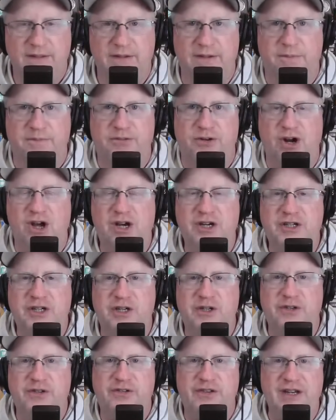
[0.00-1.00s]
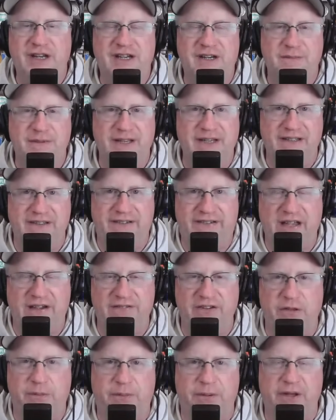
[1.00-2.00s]
The Broncos need to be in
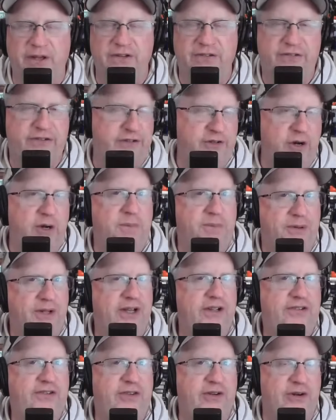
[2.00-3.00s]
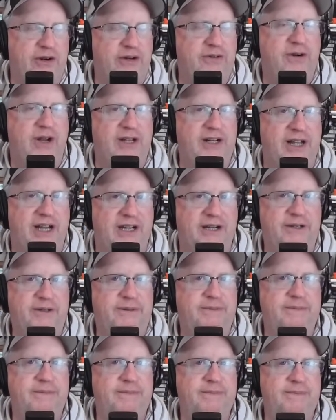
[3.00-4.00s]
seventh place. Do you know what place they're in right now?